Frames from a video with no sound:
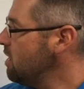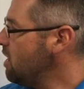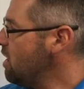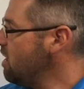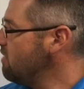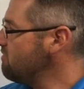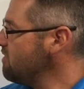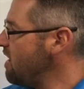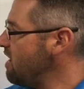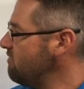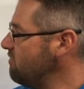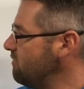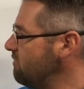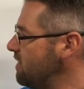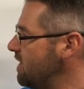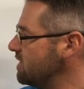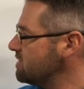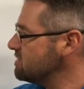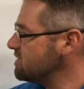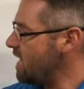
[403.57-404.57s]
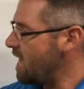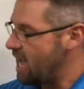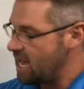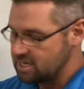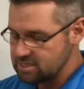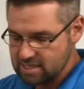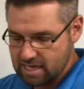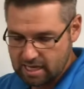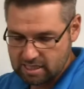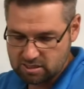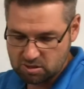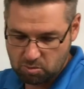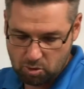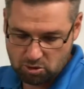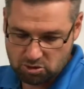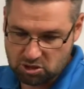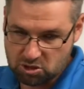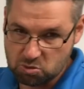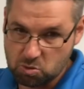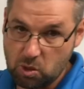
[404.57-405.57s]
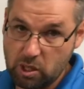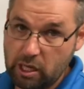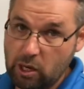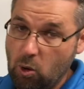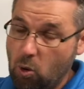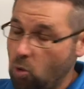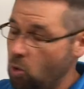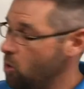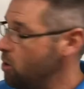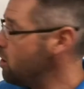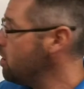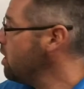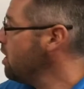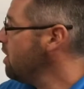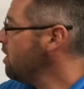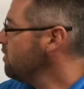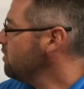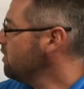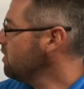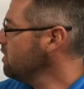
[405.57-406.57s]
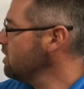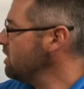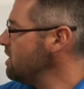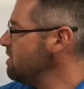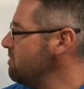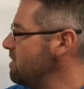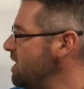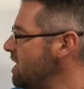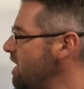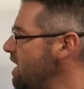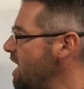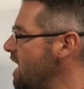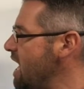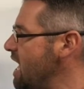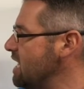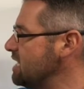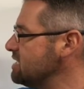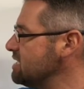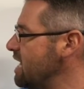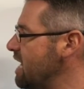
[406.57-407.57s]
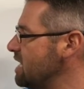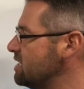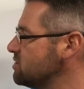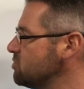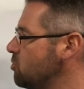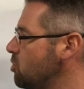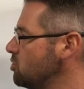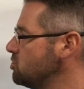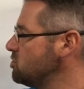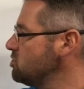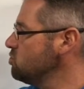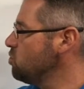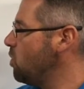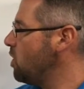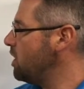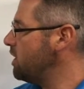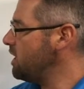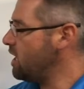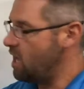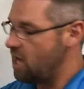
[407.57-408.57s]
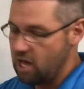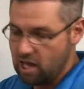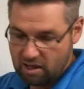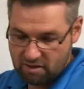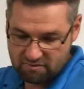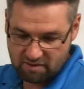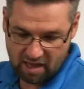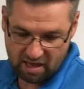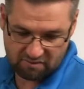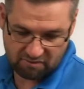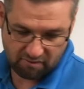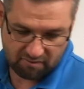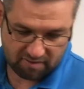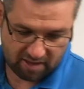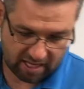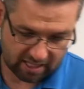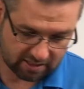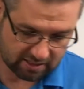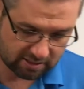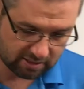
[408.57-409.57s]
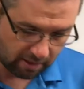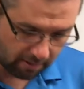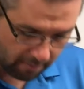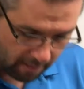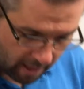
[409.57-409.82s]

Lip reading: of f of x as x approaches 1, or the limit as x approaches 1 of f of x.